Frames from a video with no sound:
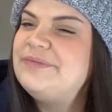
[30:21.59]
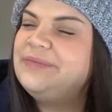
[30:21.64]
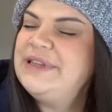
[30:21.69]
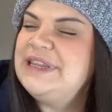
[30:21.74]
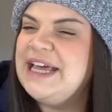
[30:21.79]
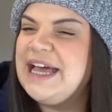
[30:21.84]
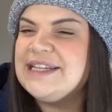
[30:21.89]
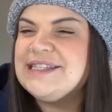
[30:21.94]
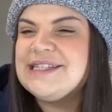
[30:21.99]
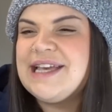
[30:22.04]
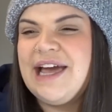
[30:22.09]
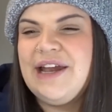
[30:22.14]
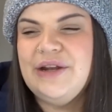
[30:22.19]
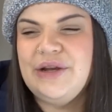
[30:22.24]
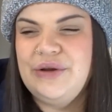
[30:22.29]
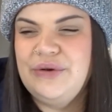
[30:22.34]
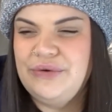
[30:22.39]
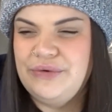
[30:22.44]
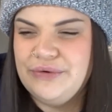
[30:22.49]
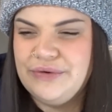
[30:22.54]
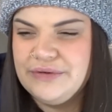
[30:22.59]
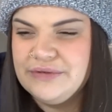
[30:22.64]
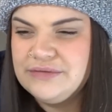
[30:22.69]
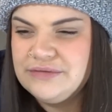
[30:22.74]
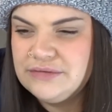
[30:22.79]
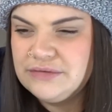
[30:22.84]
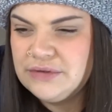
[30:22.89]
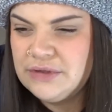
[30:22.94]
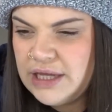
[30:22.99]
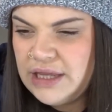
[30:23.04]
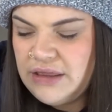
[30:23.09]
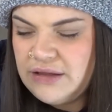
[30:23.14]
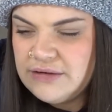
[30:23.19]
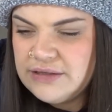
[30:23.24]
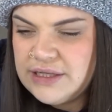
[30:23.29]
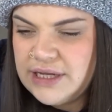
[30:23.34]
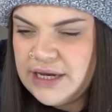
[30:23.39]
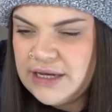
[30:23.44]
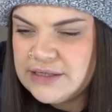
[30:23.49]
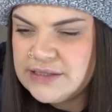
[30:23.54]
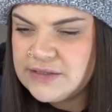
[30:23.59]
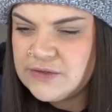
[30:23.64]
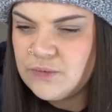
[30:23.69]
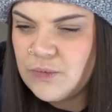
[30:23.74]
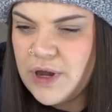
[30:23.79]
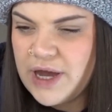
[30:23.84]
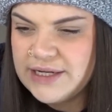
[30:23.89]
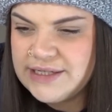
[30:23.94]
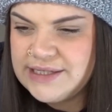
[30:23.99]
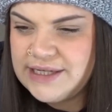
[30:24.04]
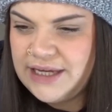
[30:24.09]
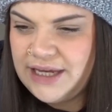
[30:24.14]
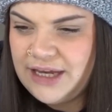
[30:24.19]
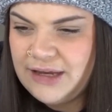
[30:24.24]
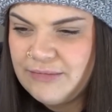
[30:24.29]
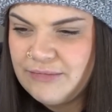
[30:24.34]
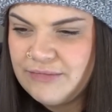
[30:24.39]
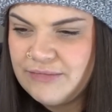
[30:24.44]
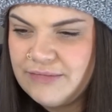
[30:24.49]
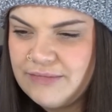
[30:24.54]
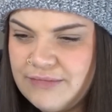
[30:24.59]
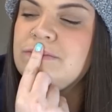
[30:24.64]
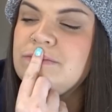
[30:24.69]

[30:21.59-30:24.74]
But that's kind of cool. It looked like a SWAT team.